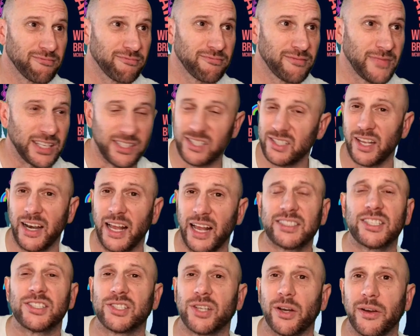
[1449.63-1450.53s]
This is
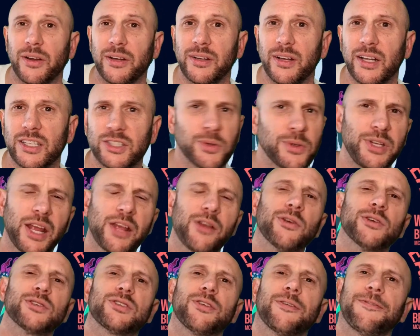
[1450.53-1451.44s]
unnecessary. It's
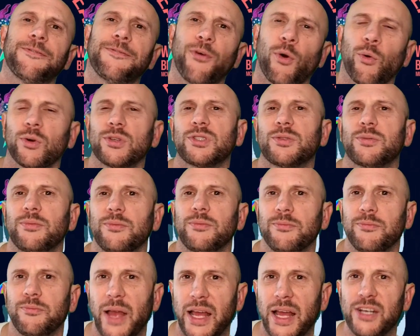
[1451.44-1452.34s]
ridiculous to force
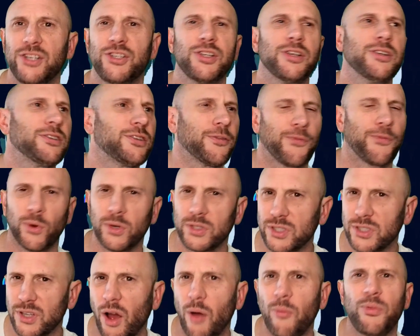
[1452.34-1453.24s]
pensions, to
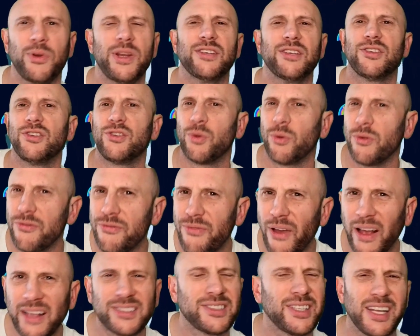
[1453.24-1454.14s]
force companies into
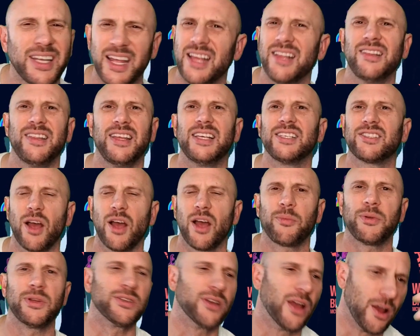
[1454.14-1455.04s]
investing in these
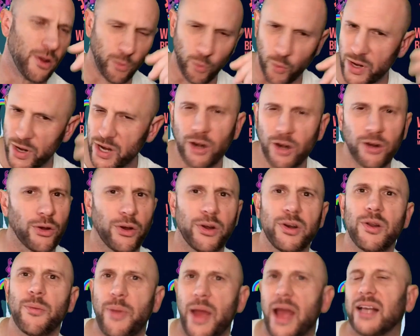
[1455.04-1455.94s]
companies. We are
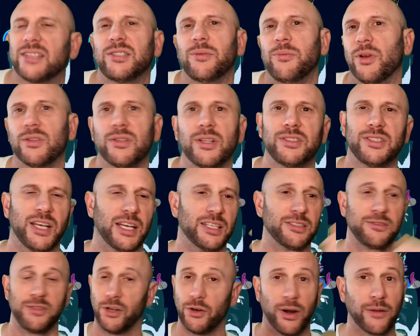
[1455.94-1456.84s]
going to pass a bill that
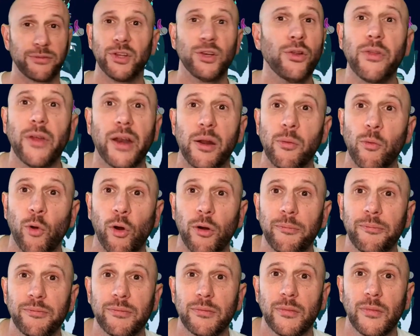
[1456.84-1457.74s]
says you don't have to do that anymore.
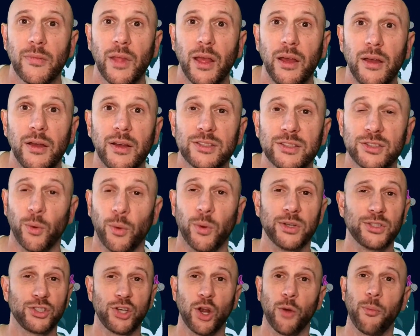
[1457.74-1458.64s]
So
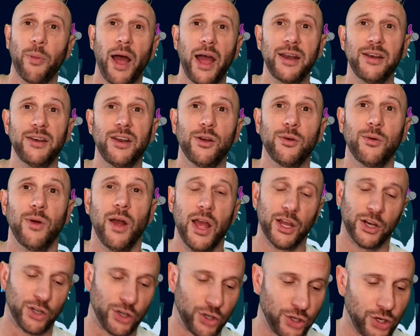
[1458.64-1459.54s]
what does Joe Biden do?
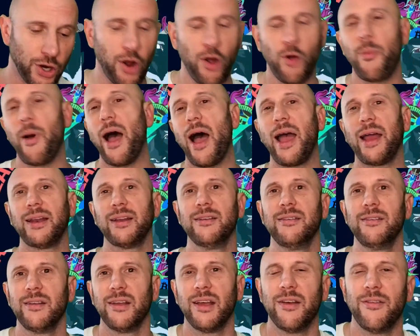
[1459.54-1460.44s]
Joe
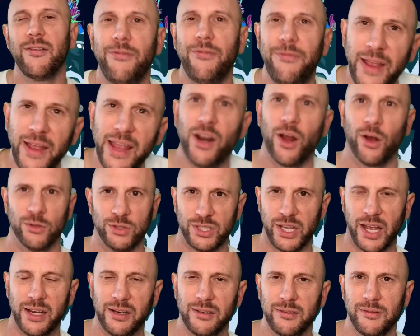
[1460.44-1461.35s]
Biden
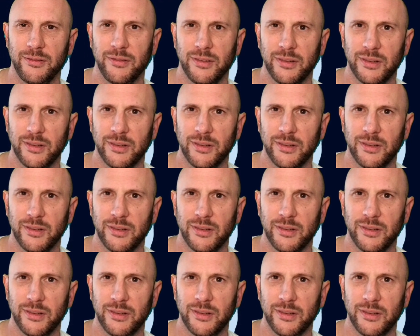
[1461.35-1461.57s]
vetoes it,